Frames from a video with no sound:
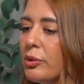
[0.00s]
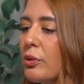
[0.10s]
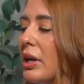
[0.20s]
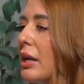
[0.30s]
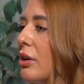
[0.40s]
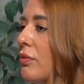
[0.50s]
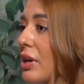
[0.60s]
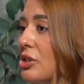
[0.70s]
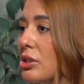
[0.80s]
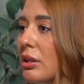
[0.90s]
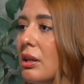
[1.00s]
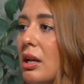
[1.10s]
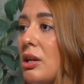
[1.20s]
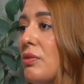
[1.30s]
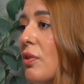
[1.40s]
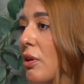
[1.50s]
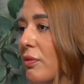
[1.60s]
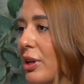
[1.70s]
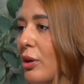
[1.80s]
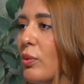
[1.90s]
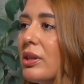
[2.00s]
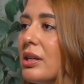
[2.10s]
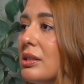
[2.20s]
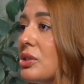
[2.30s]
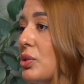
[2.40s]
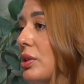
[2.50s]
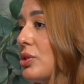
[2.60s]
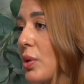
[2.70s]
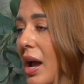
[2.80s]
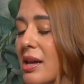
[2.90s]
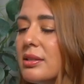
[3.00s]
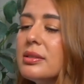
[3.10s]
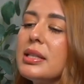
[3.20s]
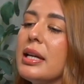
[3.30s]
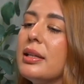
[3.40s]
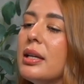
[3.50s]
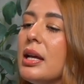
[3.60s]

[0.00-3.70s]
great innovation and evolving with industry trends and